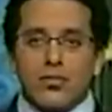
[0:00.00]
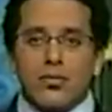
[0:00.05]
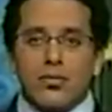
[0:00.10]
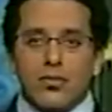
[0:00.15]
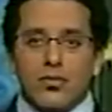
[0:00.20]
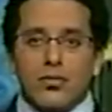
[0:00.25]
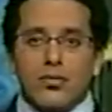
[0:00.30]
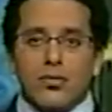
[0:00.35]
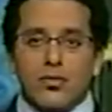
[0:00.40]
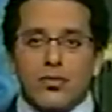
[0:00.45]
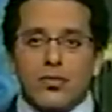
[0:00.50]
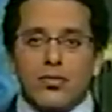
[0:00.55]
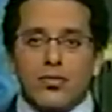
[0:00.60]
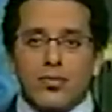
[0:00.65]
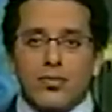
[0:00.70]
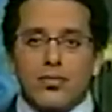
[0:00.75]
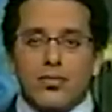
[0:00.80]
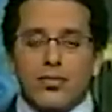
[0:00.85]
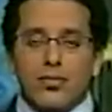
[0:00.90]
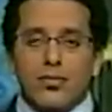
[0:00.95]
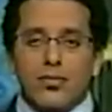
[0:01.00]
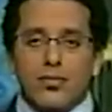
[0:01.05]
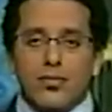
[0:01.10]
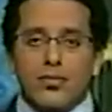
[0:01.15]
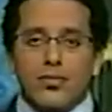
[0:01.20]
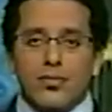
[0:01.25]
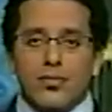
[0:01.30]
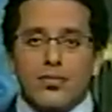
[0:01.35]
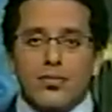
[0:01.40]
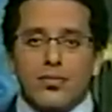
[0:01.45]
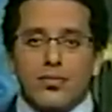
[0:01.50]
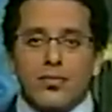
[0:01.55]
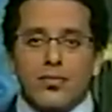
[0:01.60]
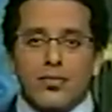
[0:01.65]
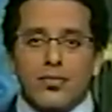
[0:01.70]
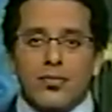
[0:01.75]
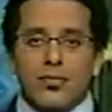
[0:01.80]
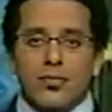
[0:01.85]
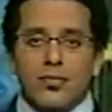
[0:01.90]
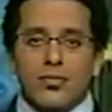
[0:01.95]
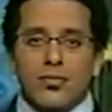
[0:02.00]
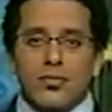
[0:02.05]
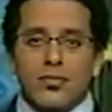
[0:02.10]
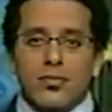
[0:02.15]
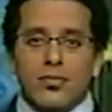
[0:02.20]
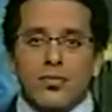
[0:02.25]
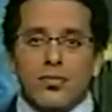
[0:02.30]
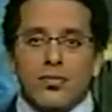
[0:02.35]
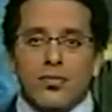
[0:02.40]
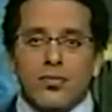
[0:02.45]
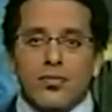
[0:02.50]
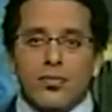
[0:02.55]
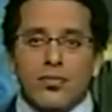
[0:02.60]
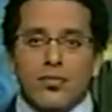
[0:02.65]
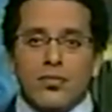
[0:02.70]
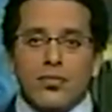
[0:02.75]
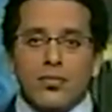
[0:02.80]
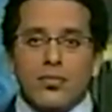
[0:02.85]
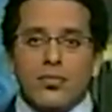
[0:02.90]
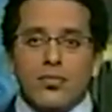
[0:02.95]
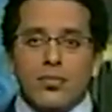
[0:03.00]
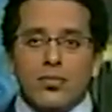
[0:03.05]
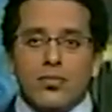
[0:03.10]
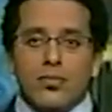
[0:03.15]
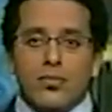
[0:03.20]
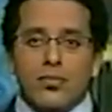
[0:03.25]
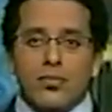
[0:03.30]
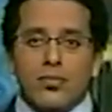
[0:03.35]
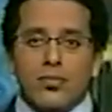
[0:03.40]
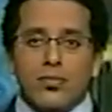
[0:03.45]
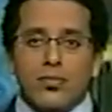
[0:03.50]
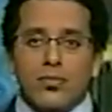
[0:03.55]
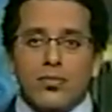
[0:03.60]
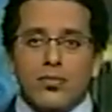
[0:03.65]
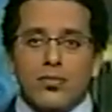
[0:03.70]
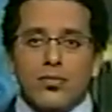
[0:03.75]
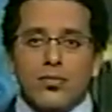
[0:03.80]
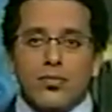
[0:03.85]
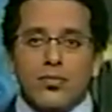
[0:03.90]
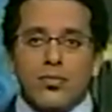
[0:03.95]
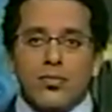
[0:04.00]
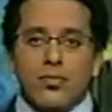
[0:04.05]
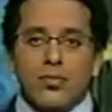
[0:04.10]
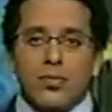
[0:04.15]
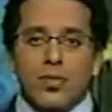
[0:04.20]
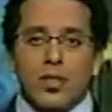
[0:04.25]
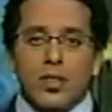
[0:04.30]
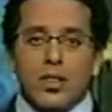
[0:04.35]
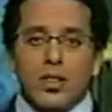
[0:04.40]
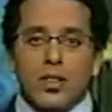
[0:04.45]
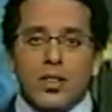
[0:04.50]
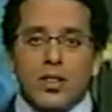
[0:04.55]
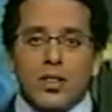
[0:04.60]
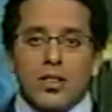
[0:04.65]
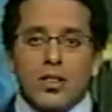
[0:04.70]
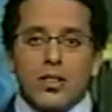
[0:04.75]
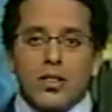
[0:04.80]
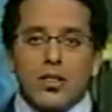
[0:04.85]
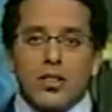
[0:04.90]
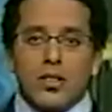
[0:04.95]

(silent)